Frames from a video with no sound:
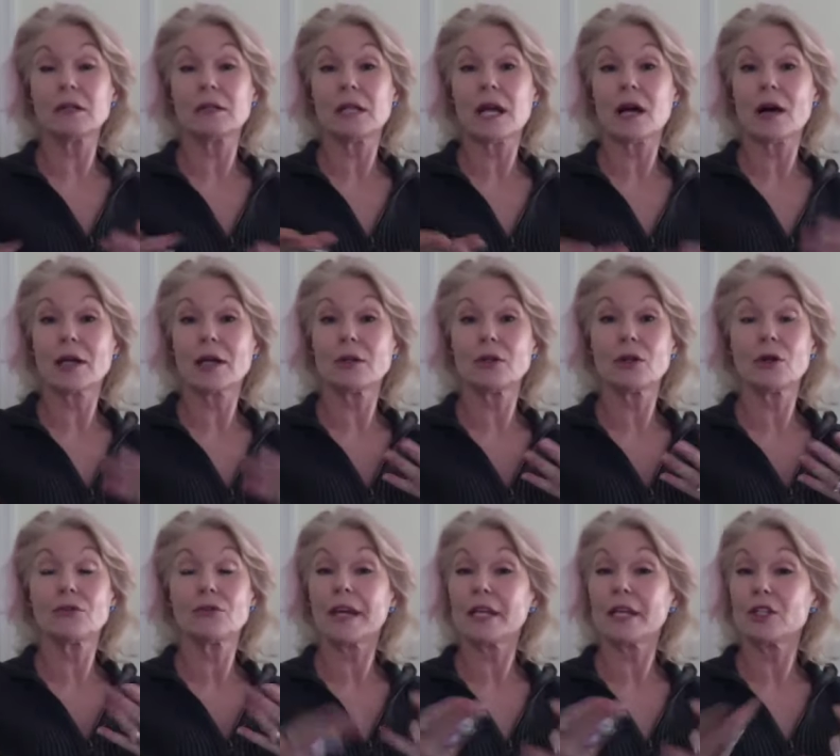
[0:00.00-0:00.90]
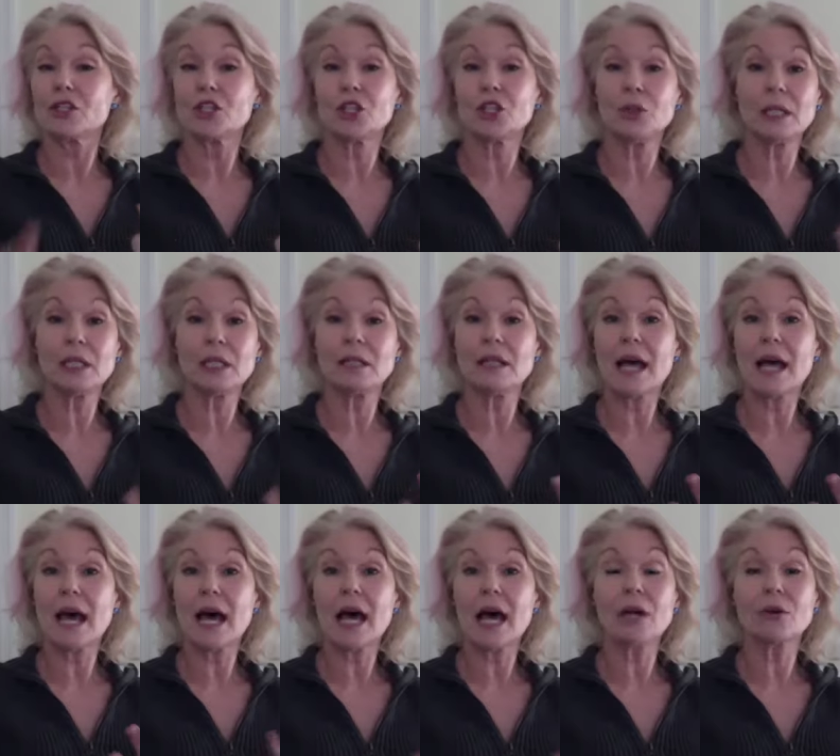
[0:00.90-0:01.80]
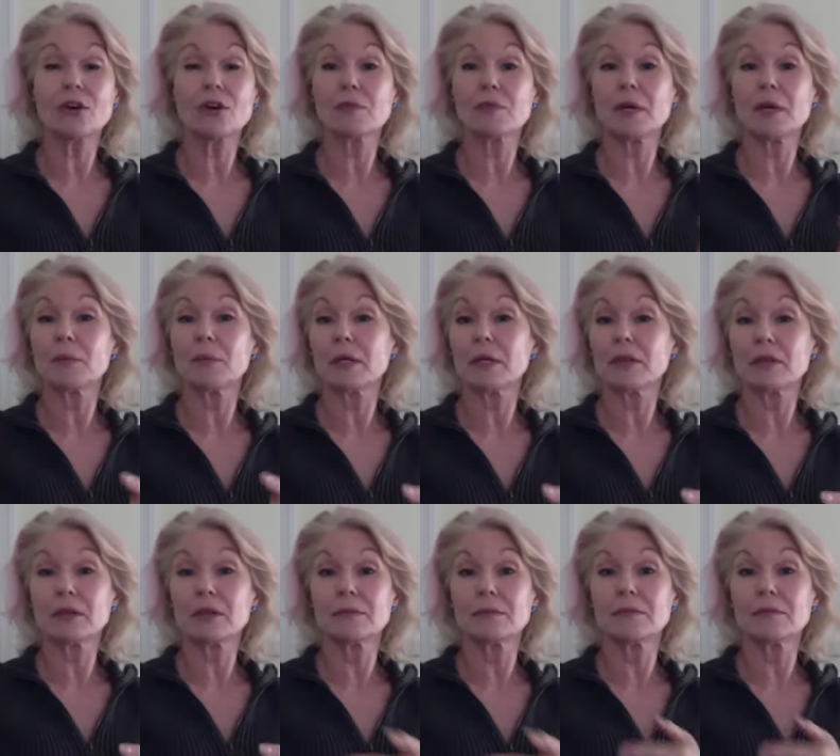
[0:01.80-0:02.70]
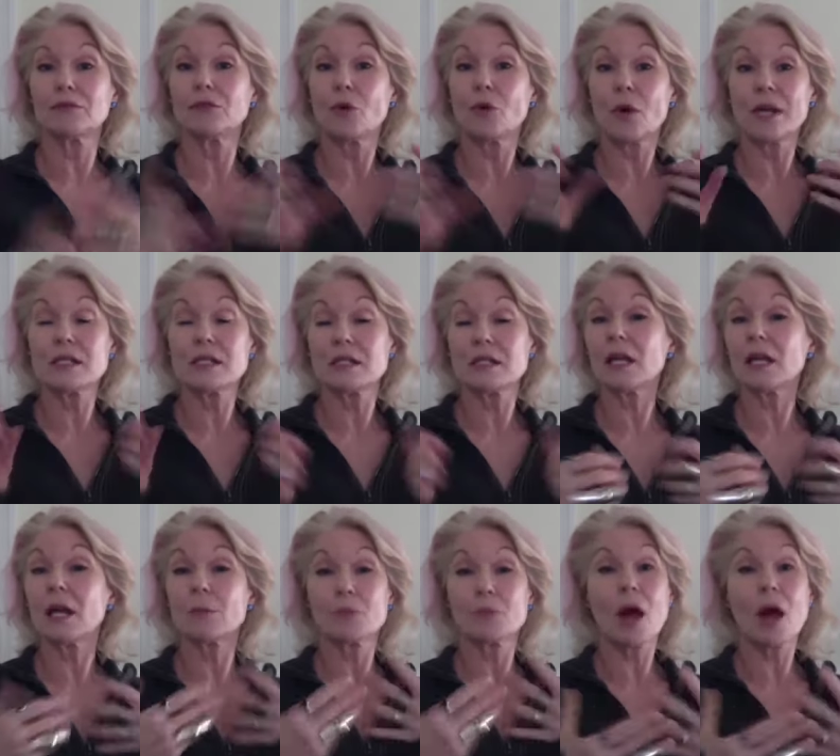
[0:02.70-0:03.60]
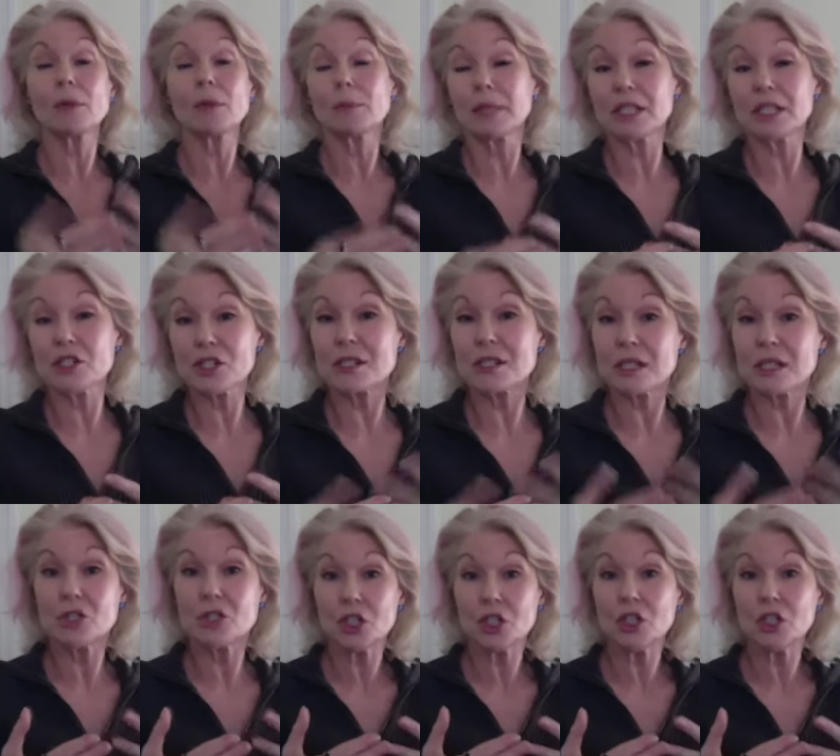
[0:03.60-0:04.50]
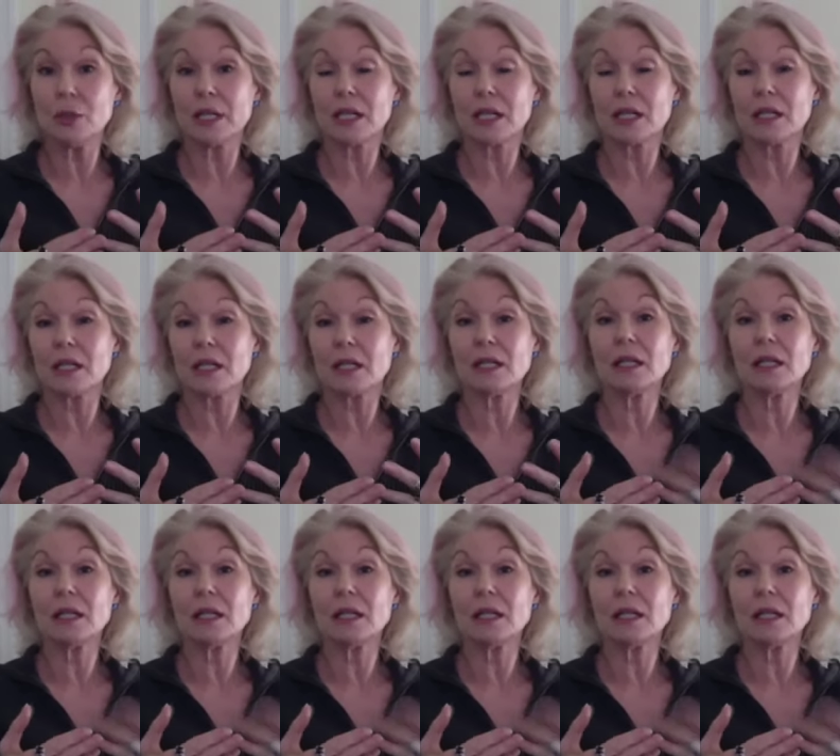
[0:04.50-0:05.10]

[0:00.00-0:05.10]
Now, I don't know if I intuited that or if my mother voiced it. I probably just intuited it.